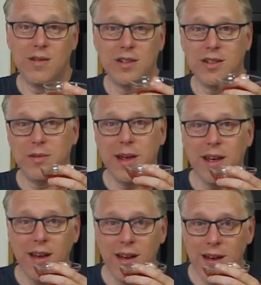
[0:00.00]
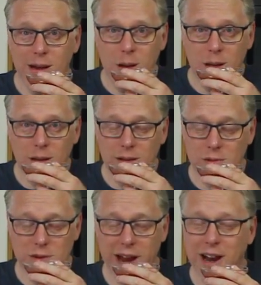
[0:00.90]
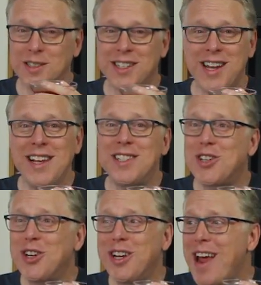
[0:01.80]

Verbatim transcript: Works for me. Cares, it tastes good.